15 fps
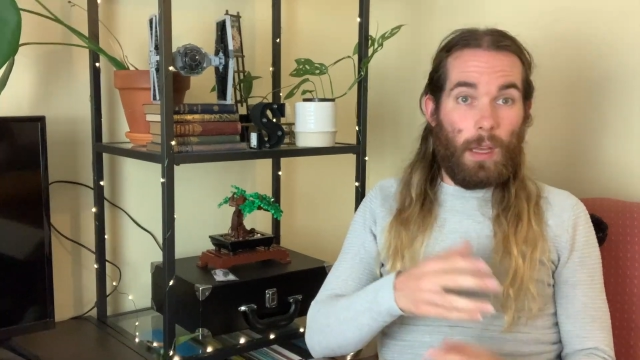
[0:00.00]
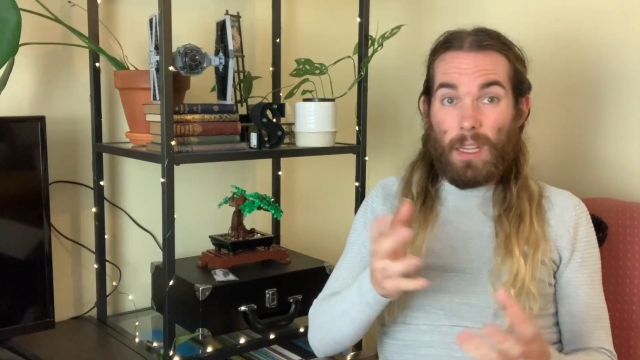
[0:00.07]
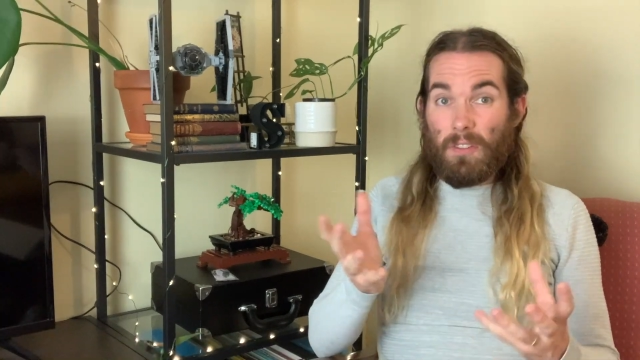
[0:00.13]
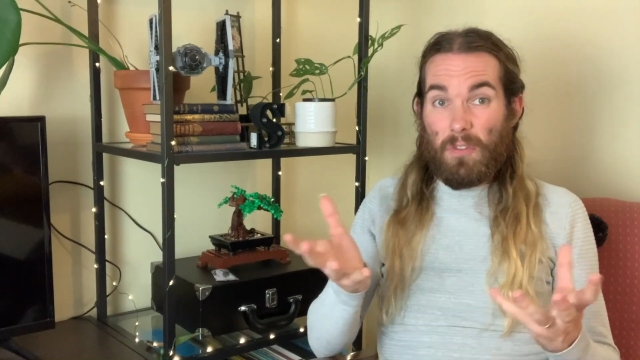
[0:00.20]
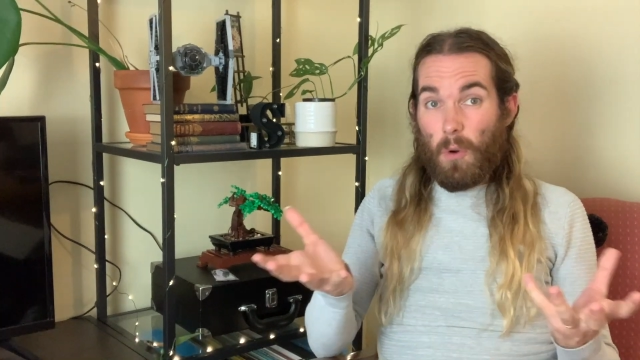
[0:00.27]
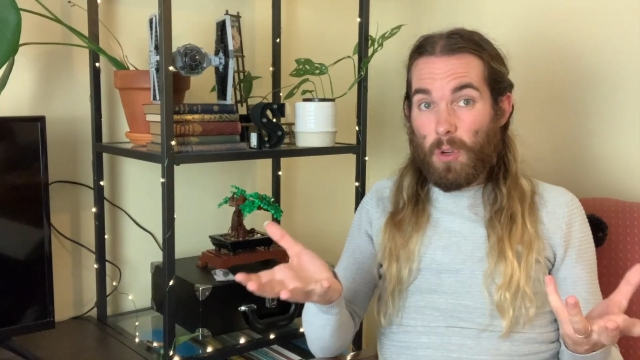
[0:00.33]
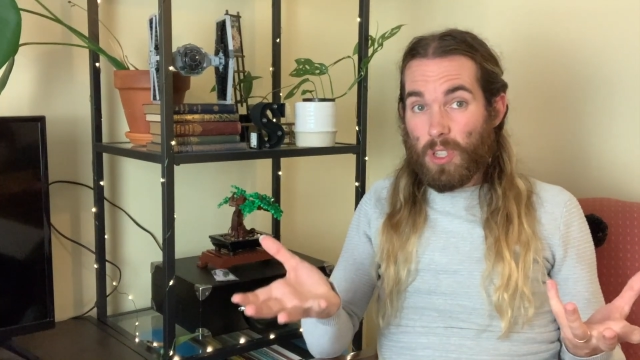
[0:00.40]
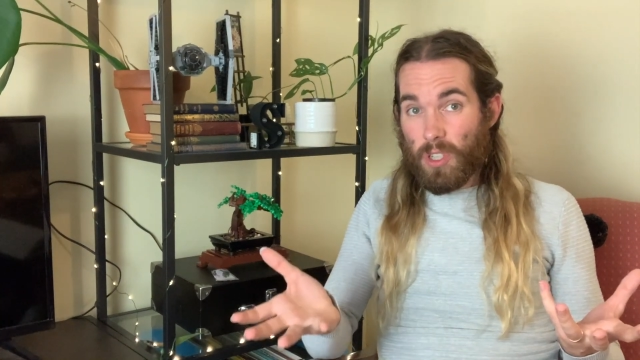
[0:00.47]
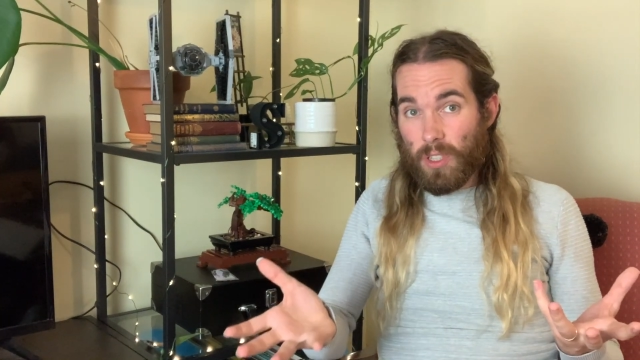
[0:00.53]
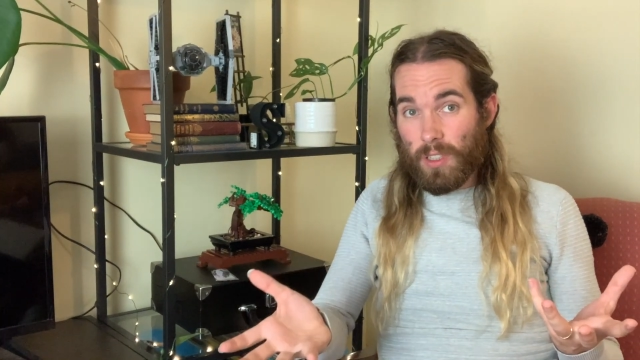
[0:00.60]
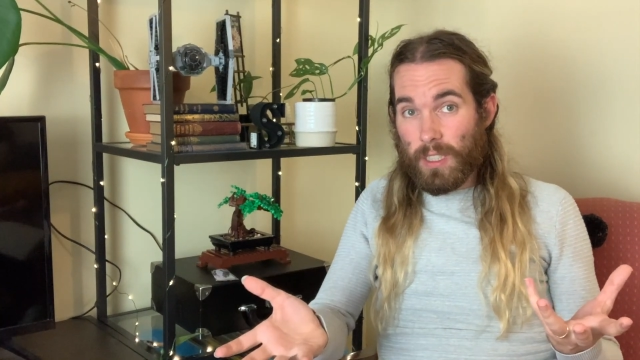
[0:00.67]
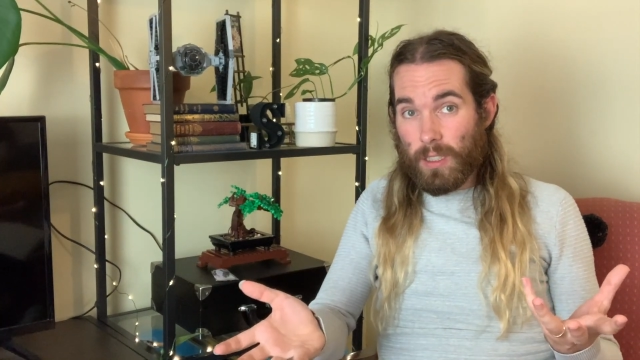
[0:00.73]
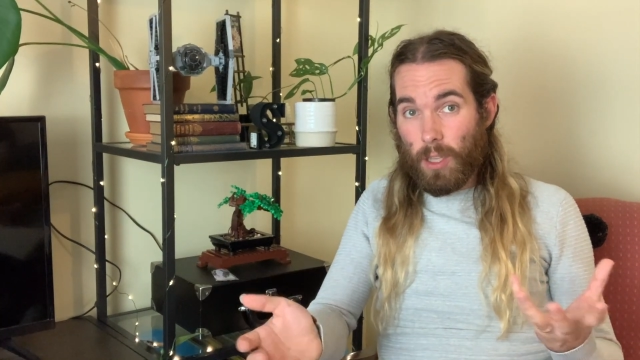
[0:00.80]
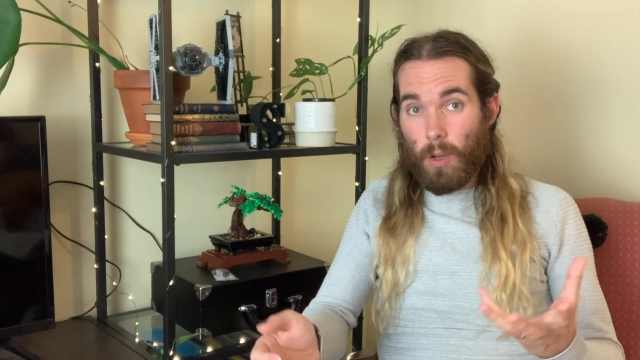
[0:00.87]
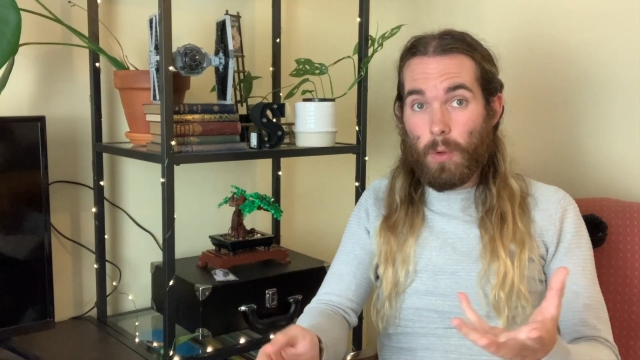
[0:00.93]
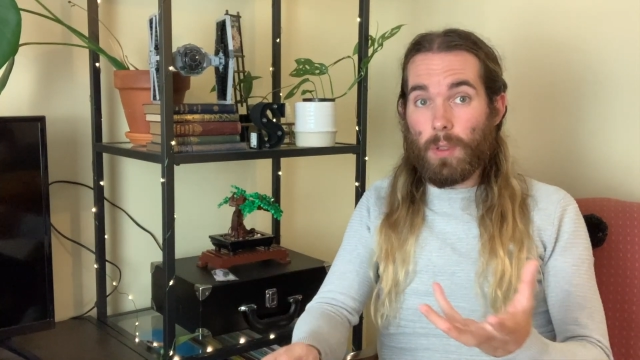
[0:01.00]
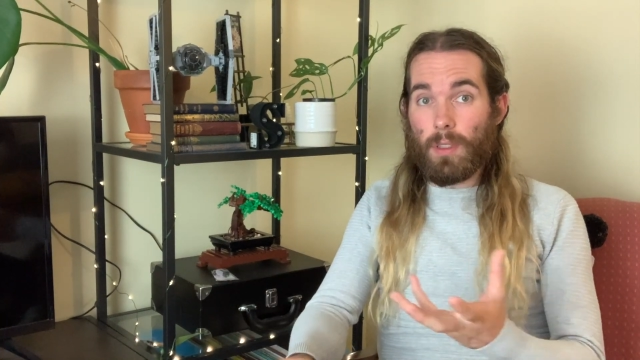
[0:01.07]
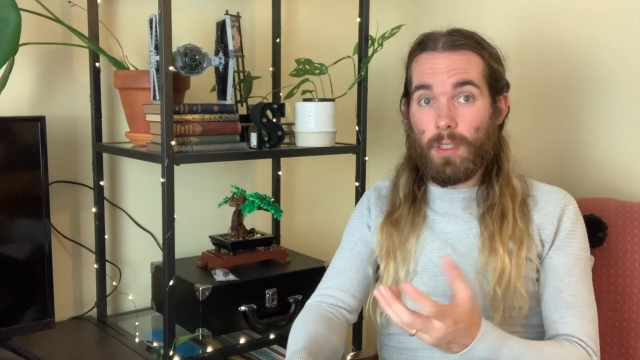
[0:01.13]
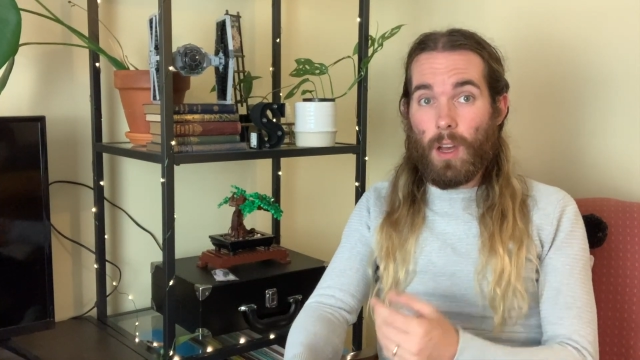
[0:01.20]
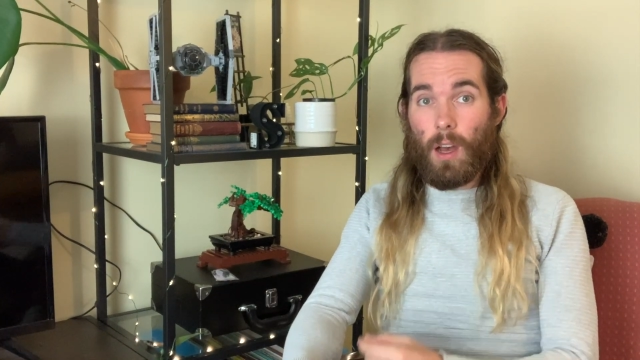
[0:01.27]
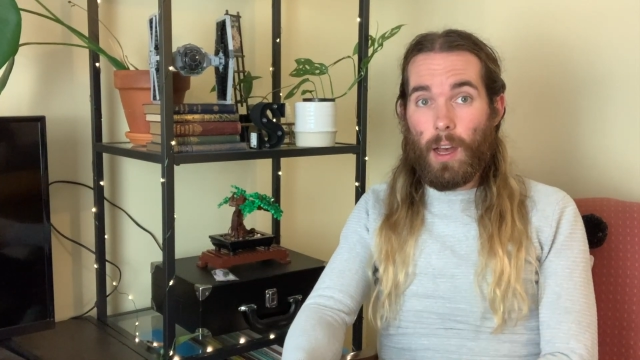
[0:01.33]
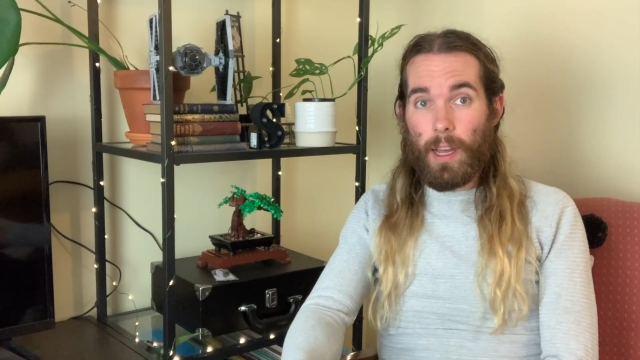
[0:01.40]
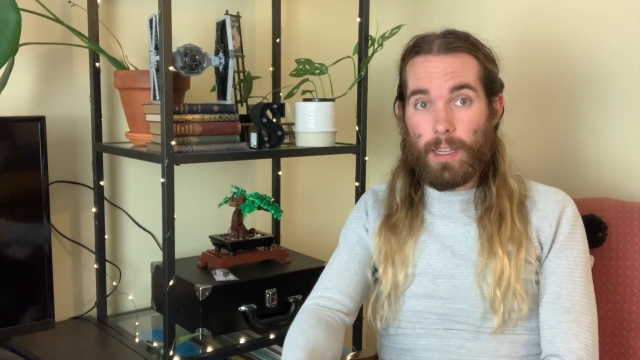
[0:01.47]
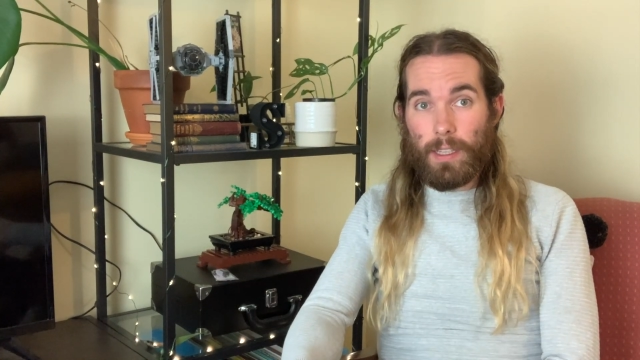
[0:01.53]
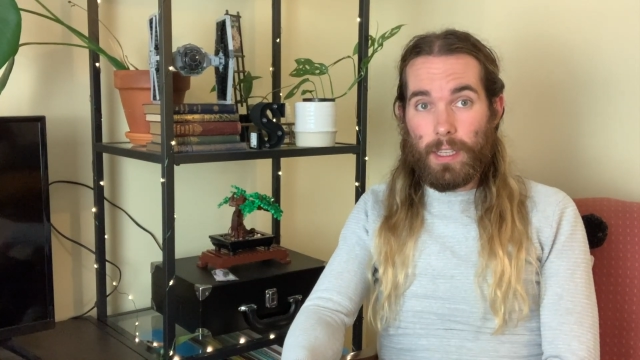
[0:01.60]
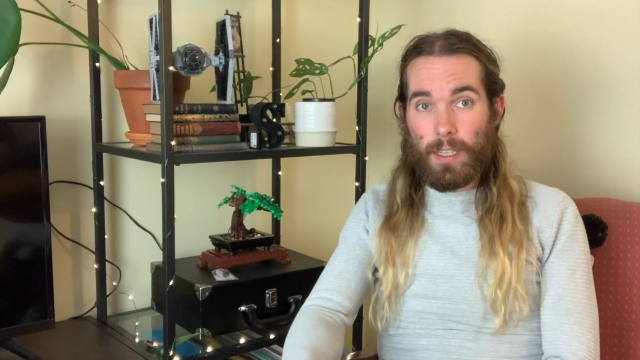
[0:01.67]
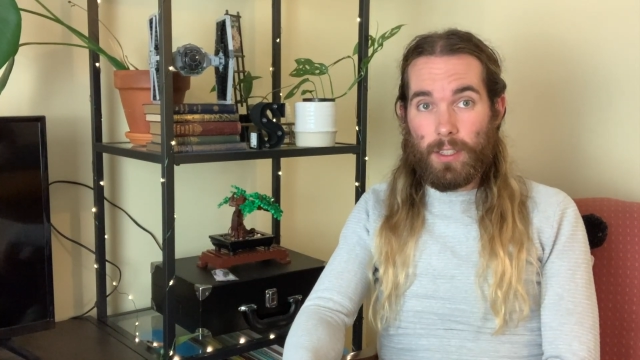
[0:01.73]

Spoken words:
Unfortunately, Lowell died